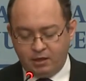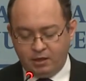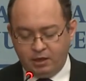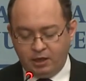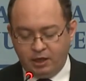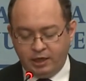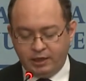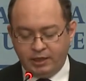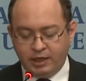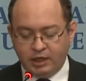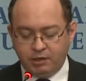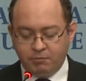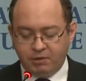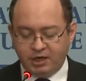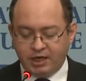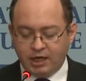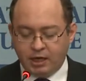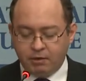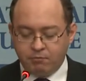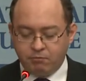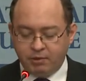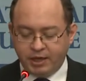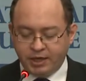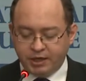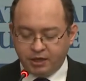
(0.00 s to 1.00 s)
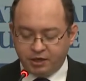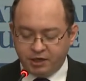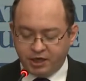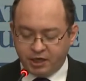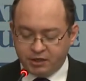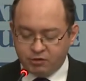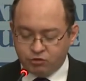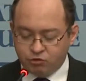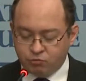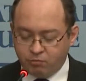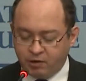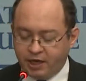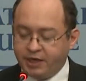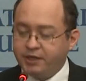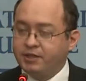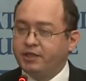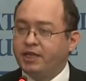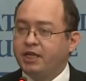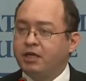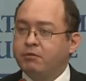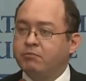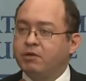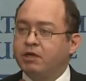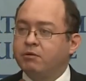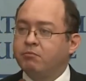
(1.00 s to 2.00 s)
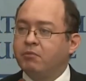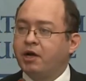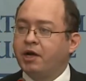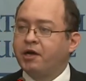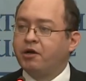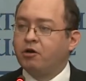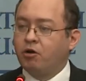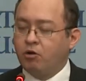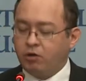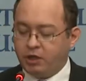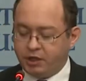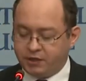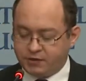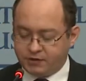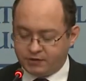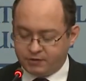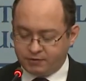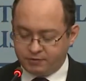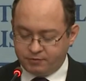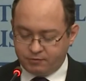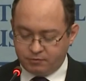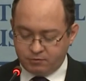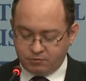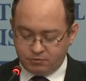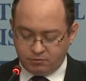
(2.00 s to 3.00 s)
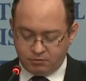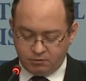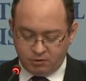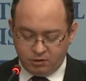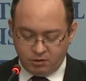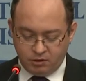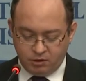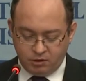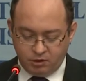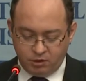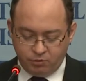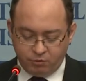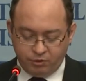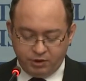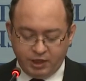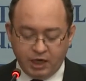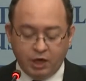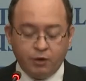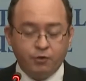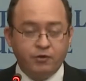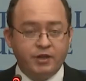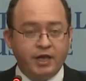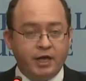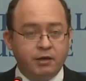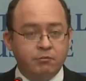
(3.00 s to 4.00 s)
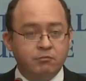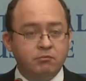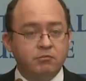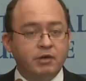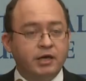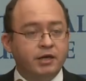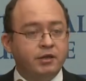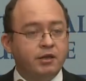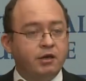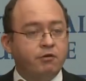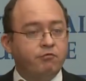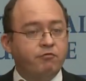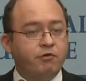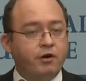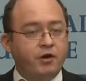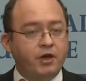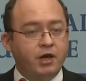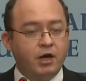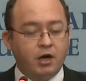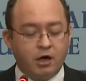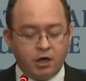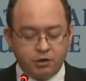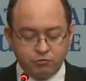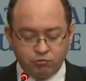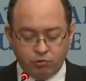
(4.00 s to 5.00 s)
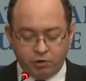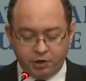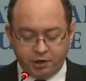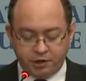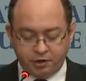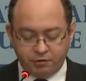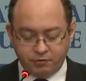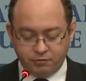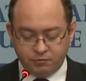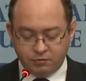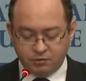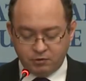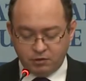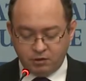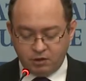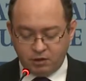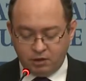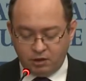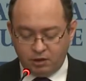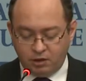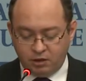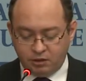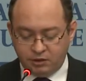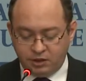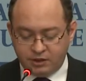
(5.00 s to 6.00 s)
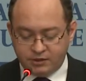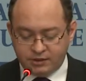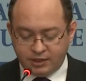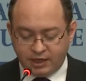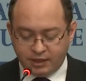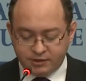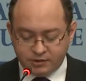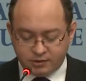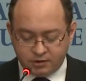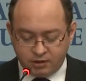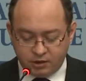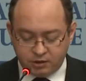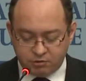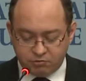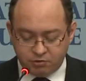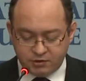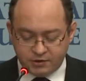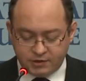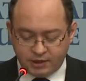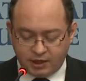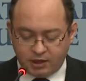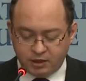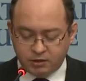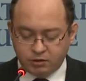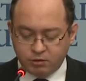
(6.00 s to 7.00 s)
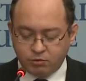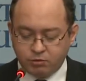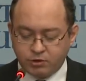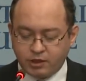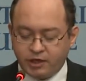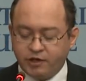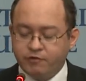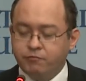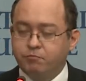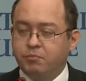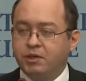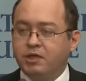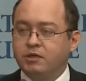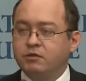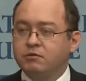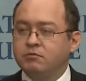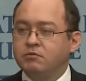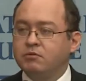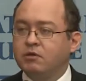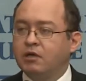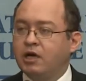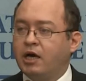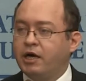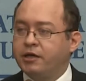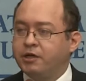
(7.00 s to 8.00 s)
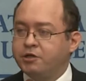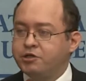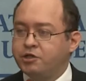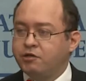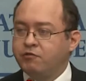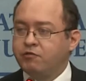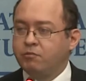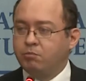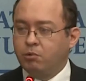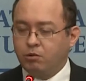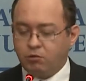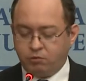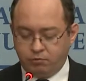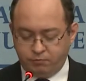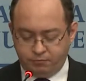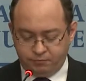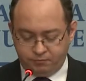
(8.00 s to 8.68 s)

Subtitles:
And let me come back again to my team and my colleagues. Without them and their very hard work, this excellent result would have been unachievable.